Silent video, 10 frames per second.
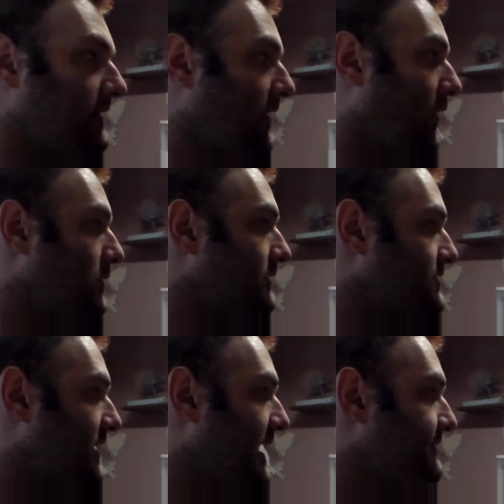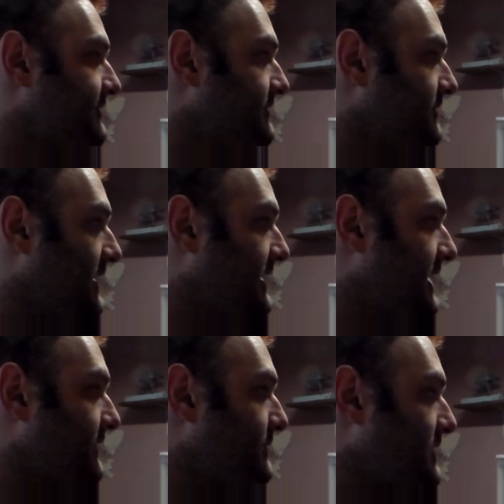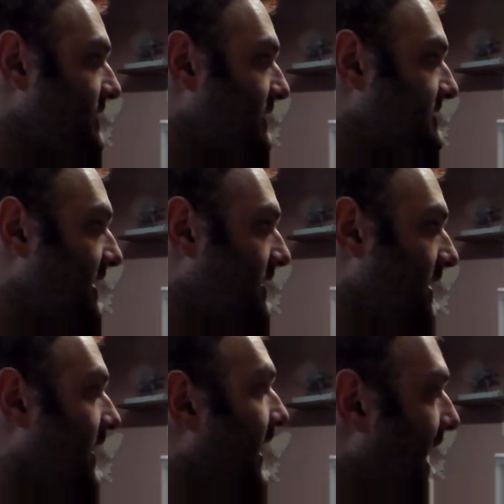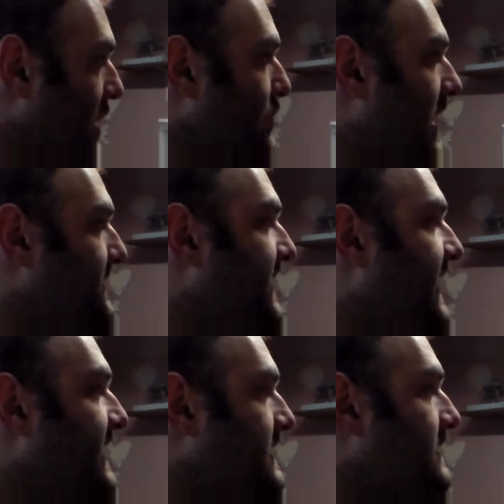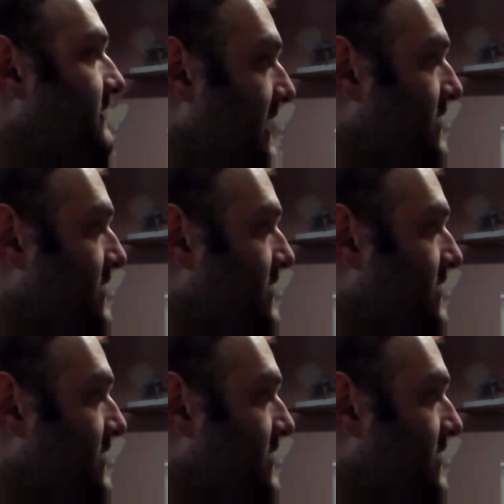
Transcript: the all-wheel drive running gear from a Toyota Celica, and cramming it in an,